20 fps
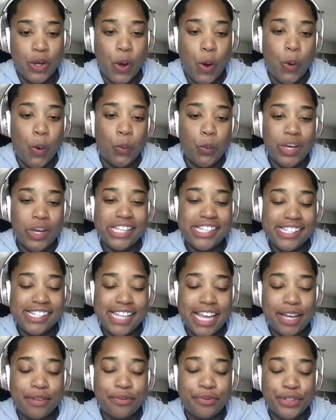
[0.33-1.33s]

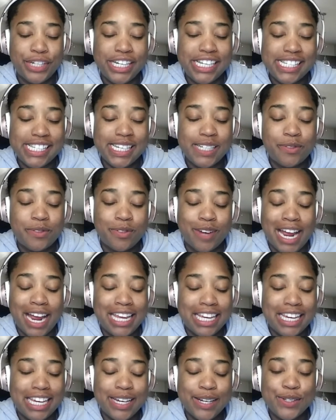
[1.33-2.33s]
Wednesday reads and
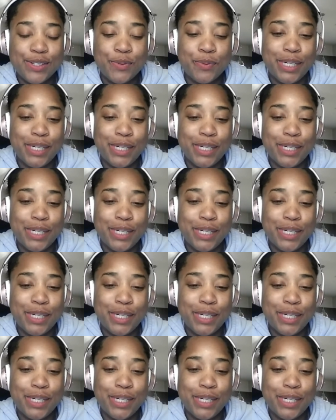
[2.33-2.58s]
rankings.